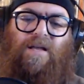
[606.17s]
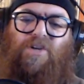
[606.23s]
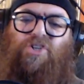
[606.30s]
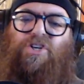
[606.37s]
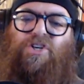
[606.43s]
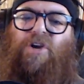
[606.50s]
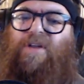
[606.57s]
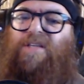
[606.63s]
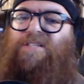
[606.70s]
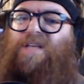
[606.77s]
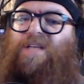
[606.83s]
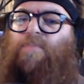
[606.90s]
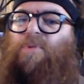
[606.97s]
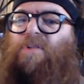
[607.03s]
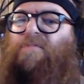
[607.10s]
kind of share an
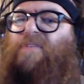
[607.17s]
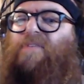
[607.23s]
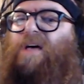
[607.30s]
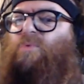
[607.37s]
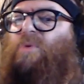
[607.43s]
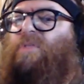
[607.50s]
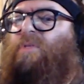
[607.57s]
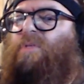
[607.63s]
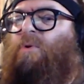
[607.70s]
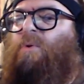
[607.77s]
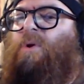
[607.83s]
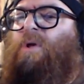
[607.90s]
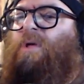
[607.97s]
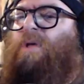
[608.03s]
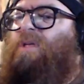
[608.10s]
example of that with
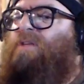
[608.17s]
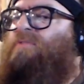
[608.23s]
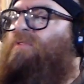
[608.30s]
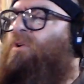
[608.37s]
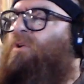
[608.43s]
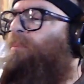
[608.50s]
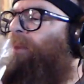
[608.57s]
you, if you